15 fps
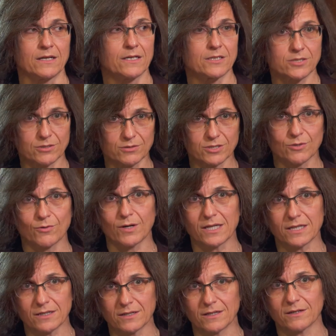So it's quite
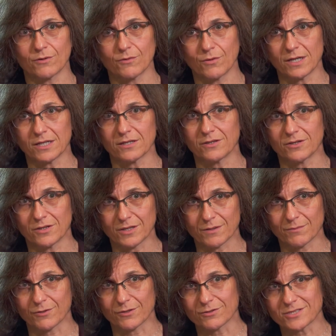a long
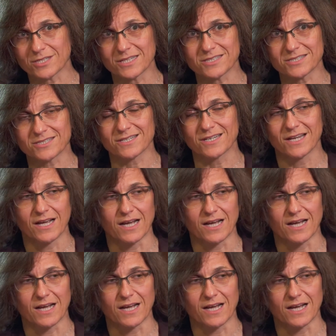process.